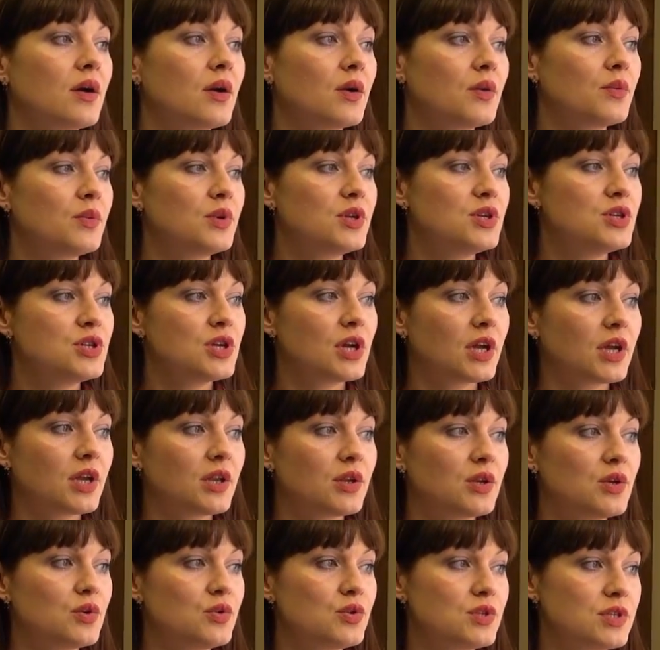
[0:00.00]
which you
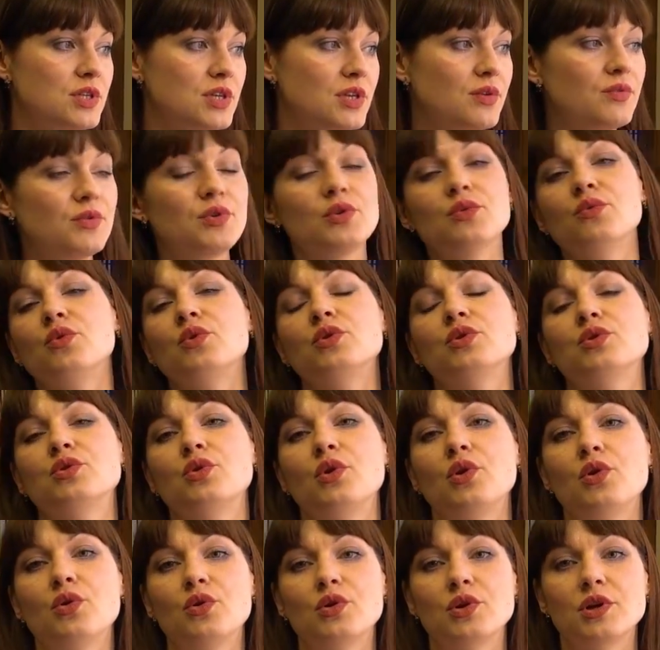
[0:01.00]
can use if you want to
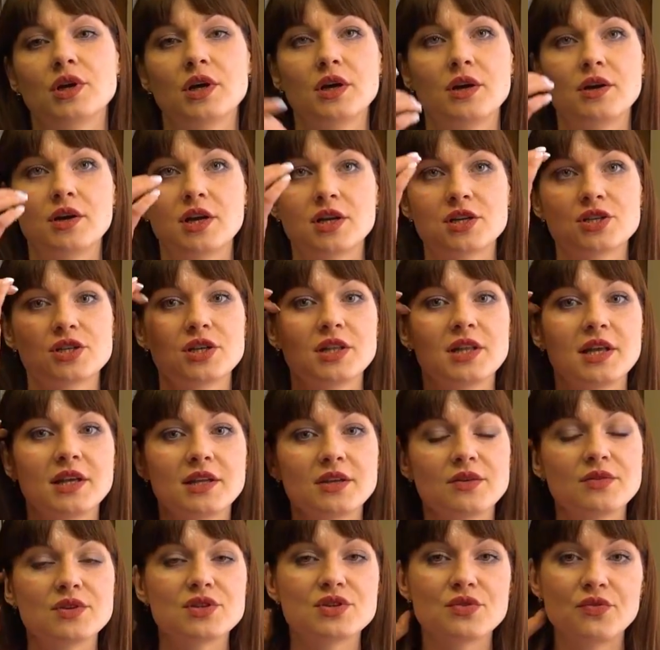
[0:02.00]
learn Russian
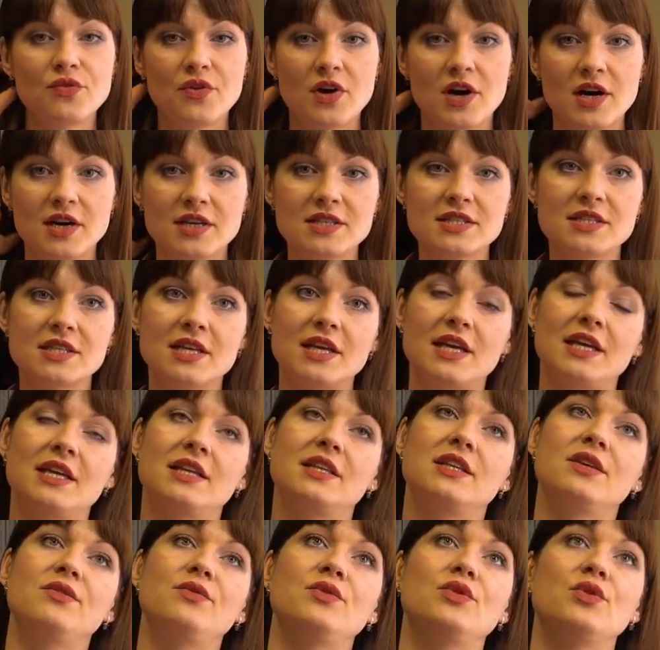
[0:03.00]
language fast,
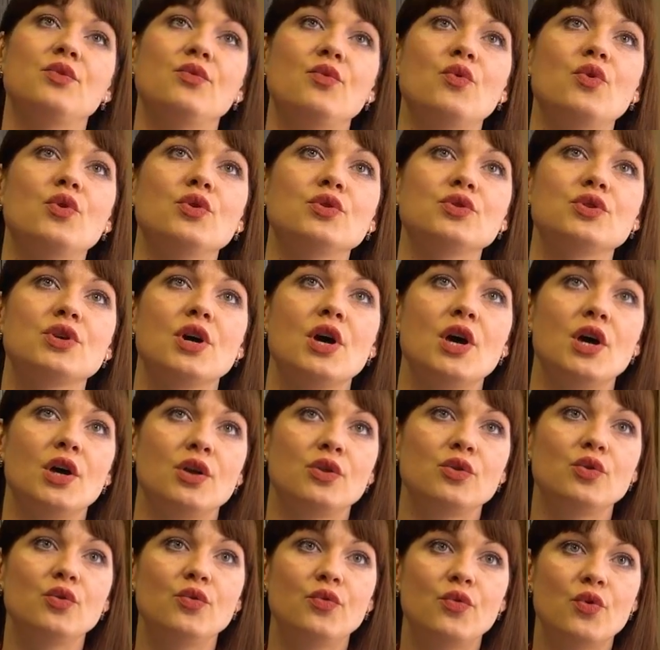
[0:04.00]
and if you want
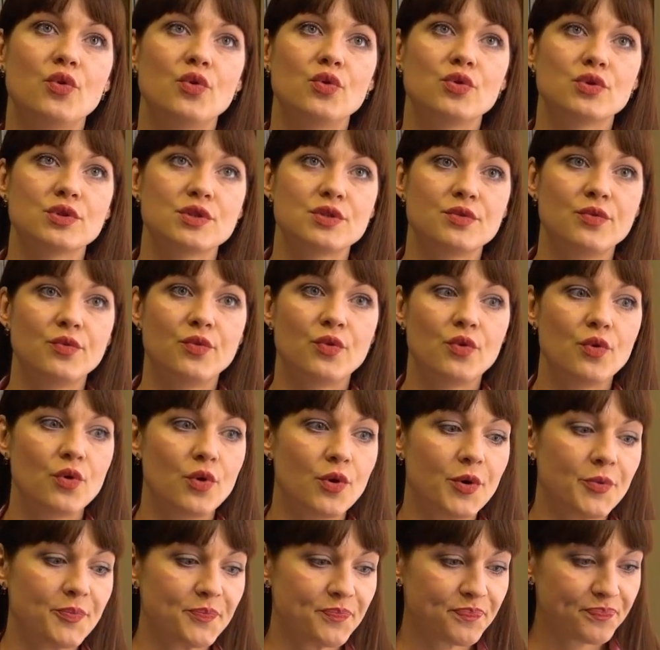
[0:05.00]
to focus
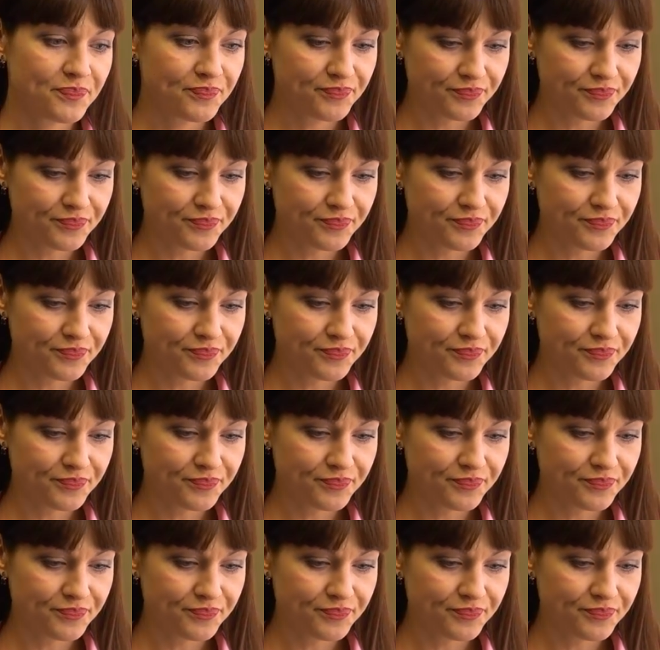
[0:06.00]
for